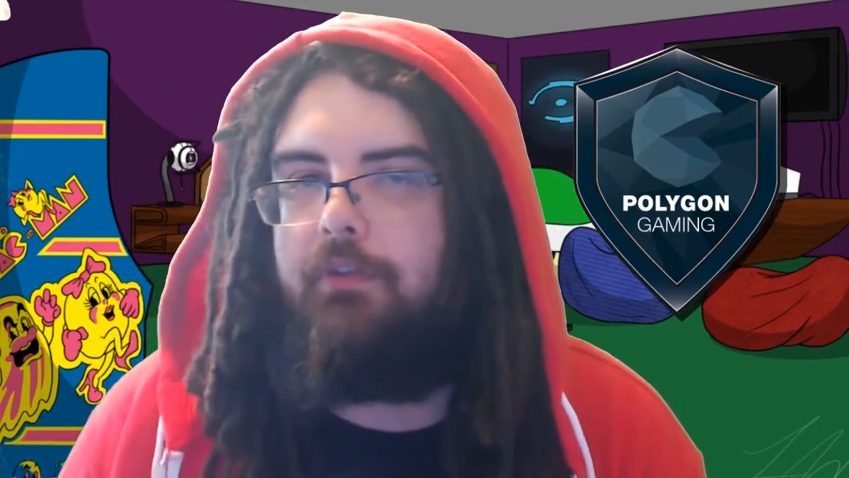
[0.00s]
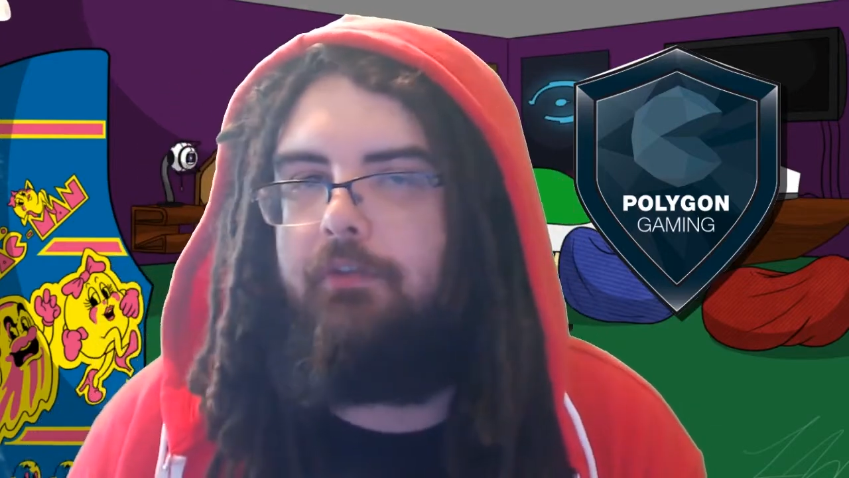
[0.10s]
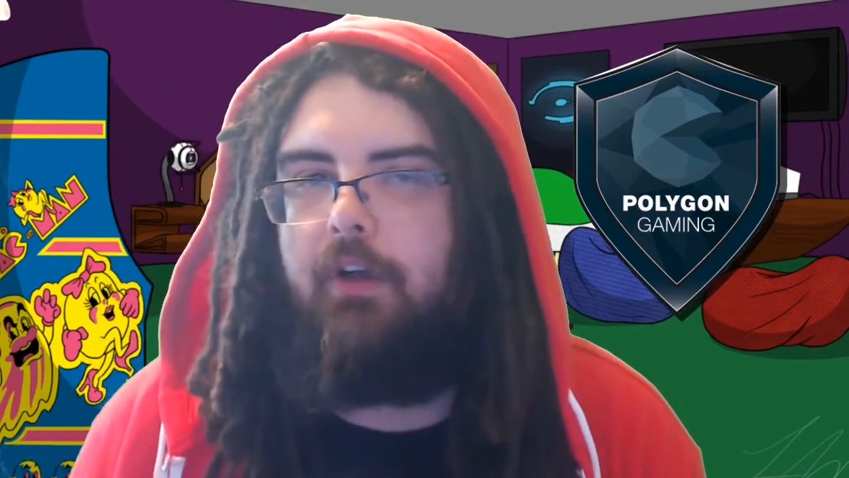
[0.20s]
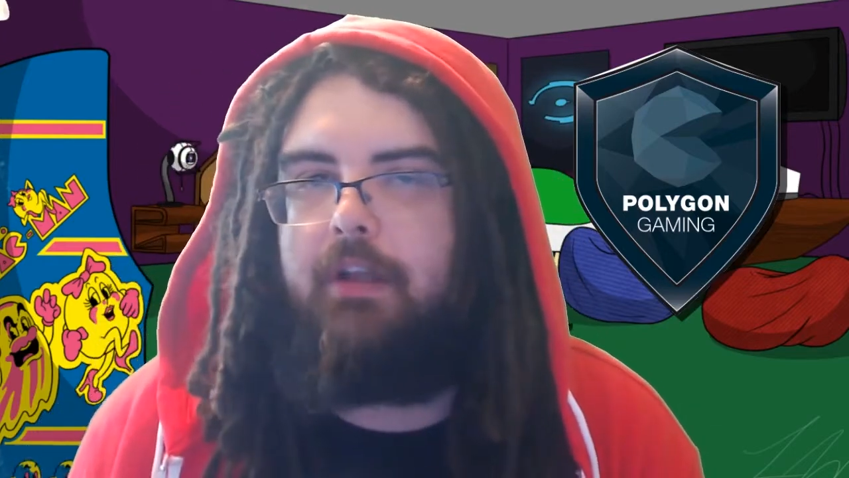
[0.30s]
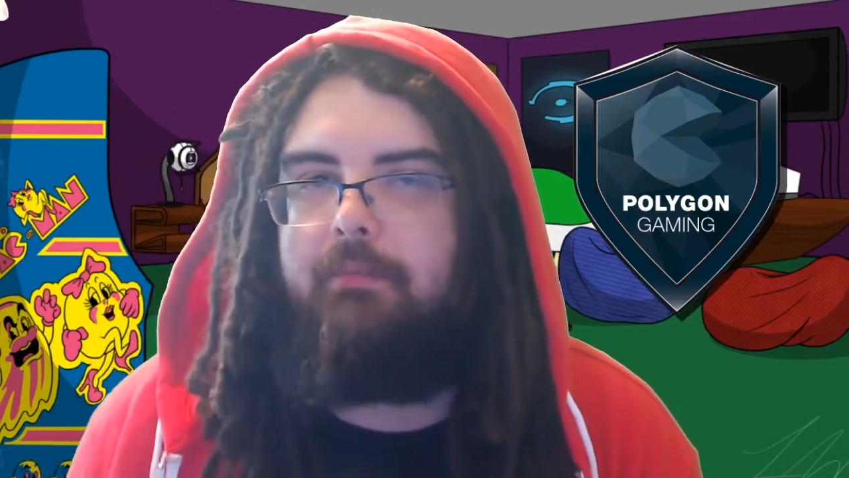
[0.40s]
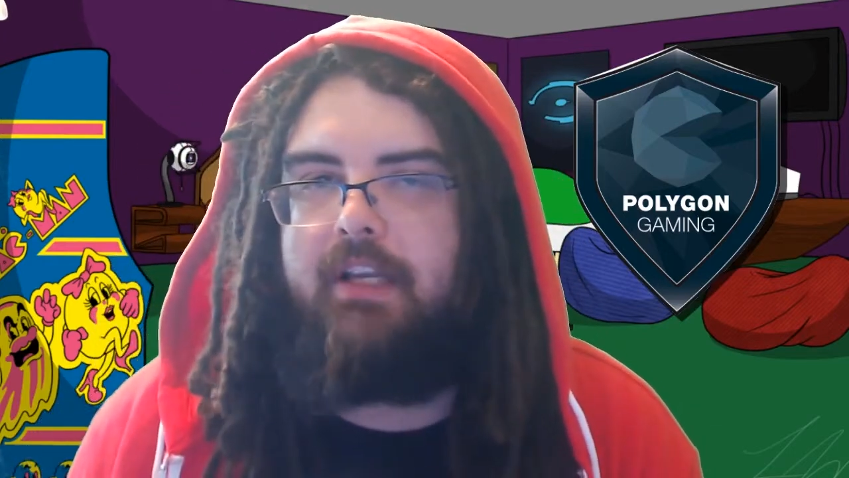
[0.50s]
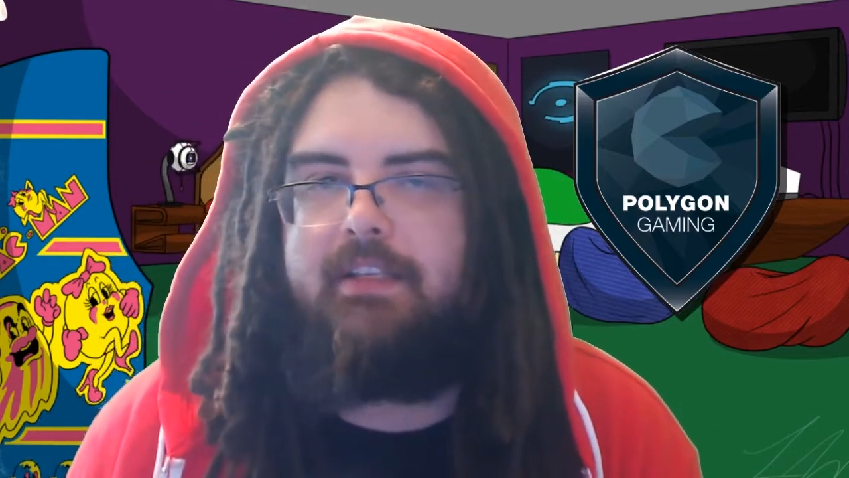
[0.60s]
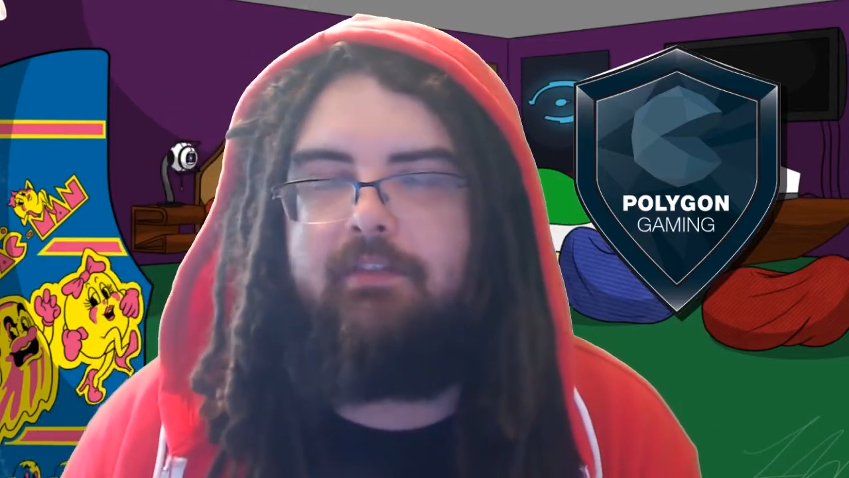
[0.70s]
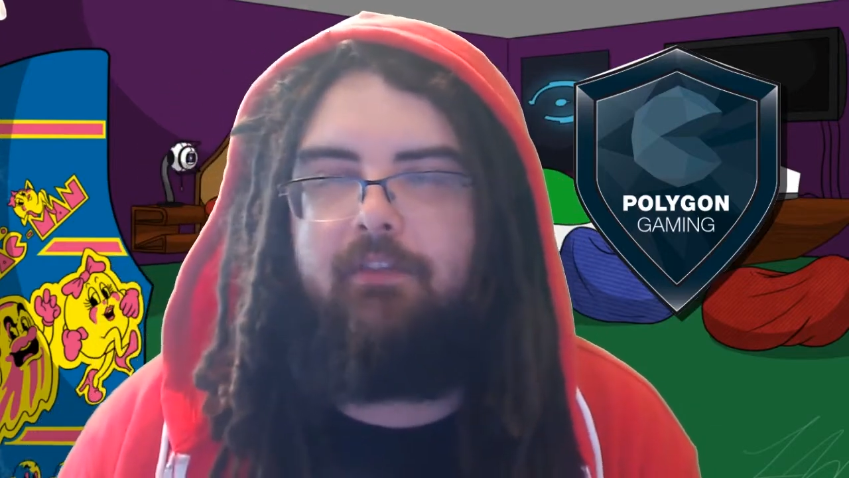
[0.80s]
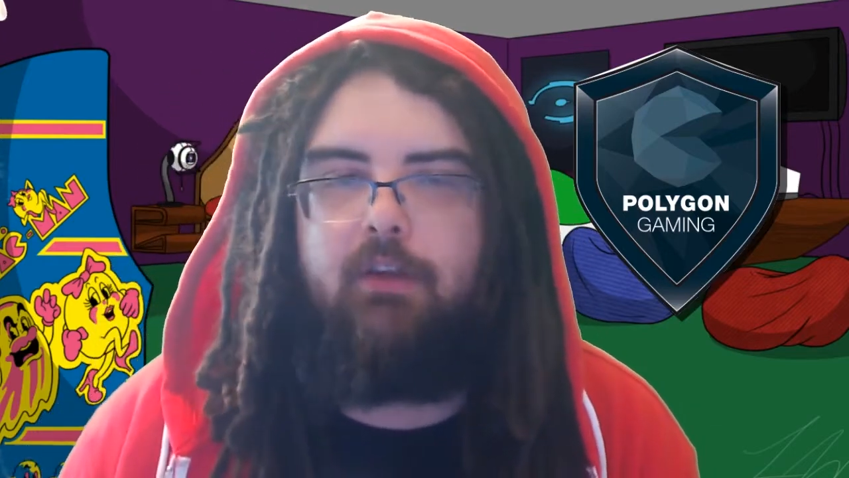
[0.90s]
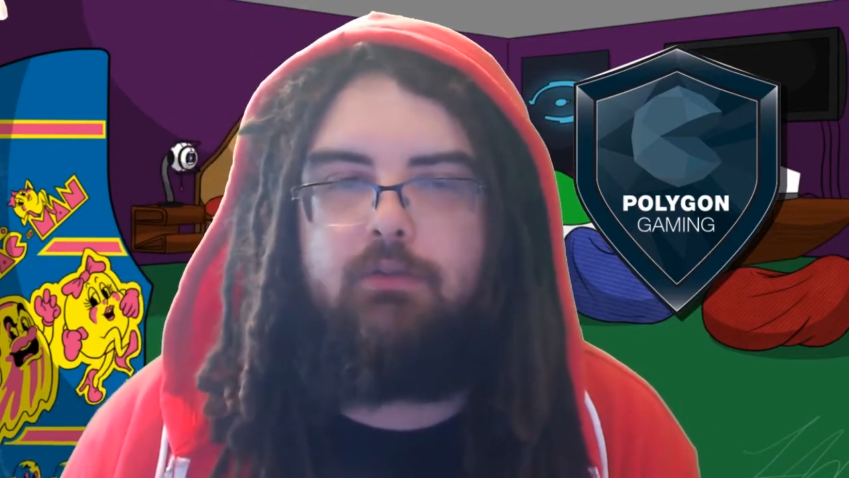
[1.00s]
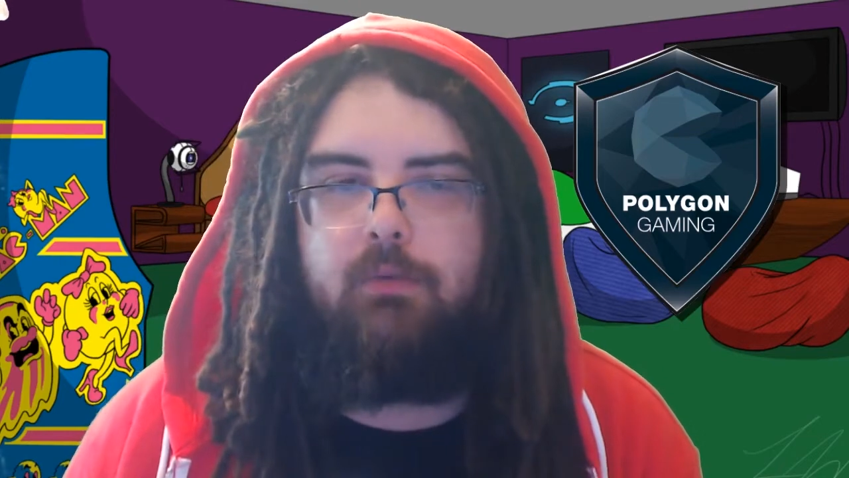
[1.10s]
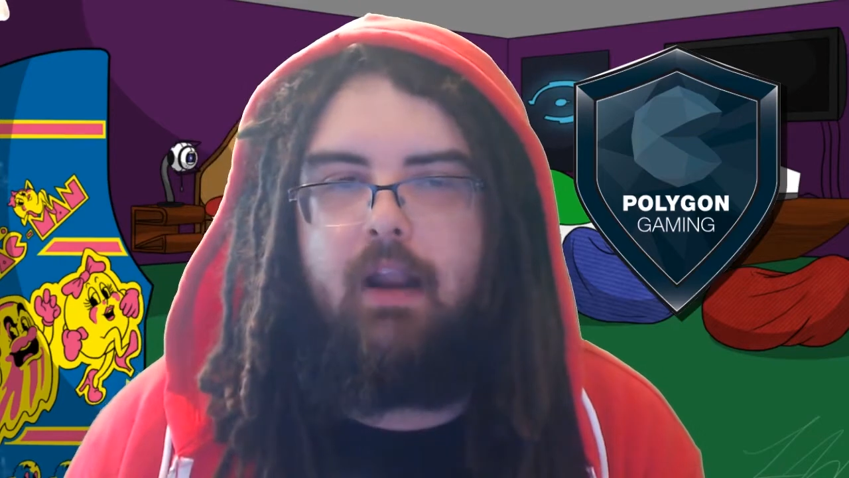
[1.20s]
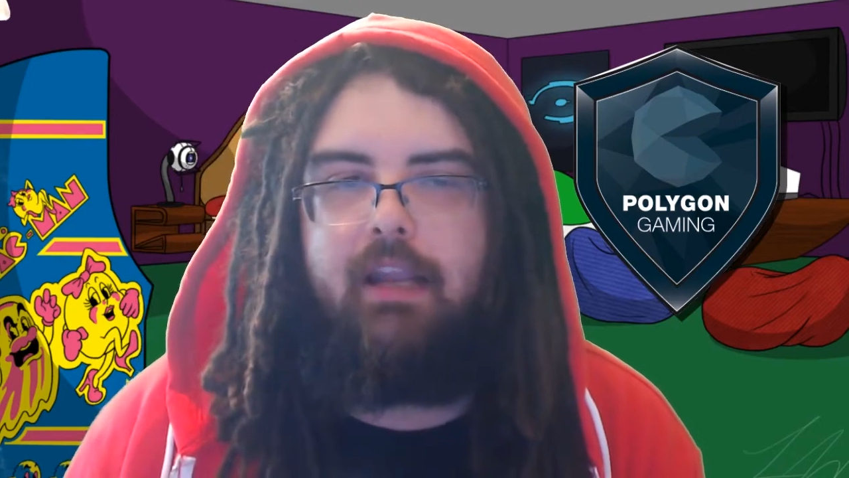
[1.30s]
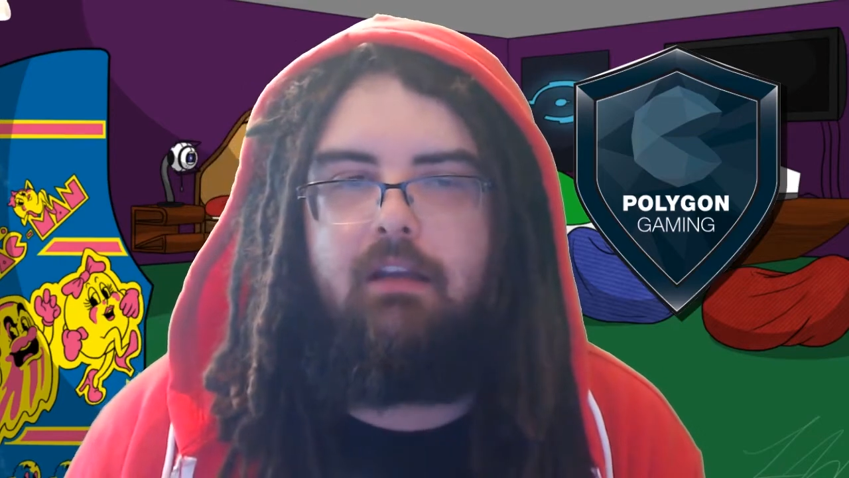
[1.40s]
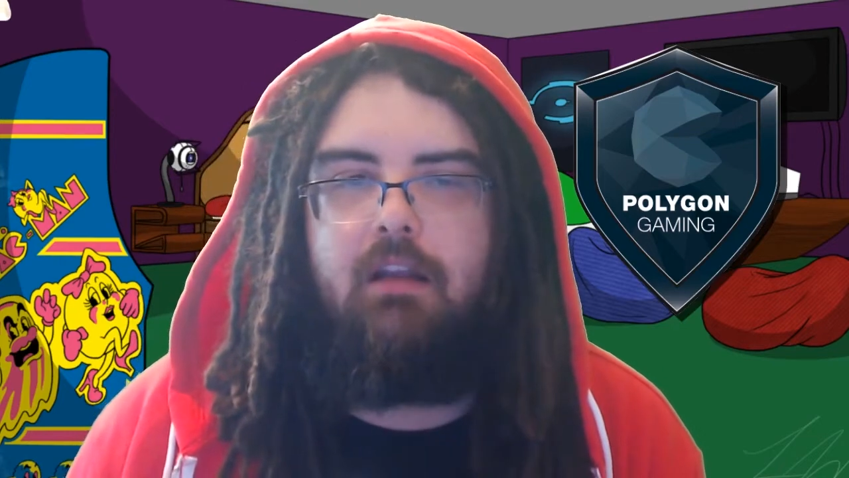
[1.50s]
fun because it feels right,